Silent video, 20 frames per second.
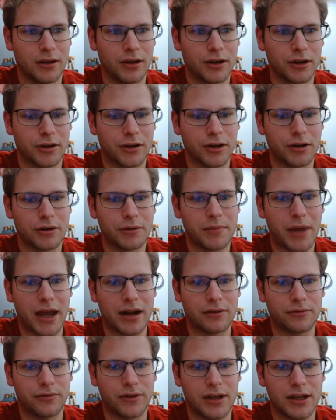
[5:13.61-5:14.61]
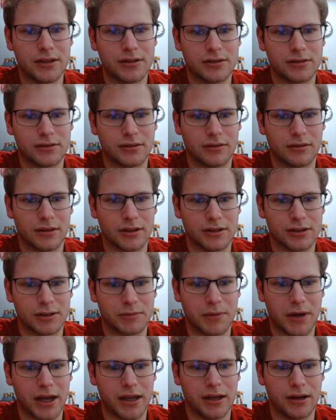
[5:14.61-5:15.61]
Gonna go to battle phase. This
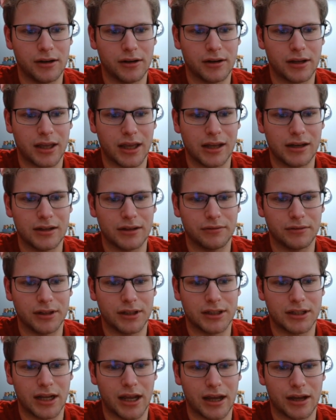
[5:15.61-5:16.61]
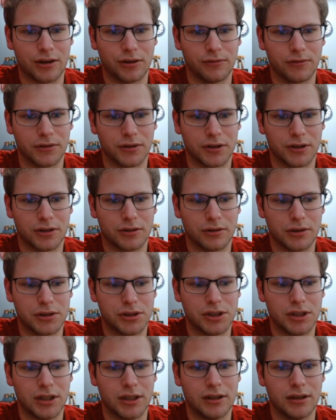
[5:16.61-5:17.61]
spy here can definitely attack over the
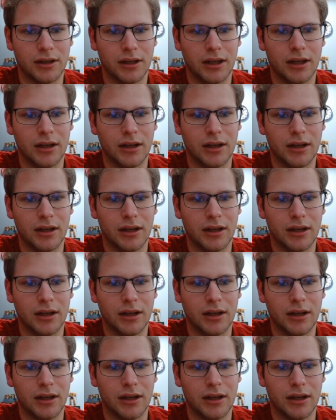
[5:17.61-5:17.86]
Dekoichi.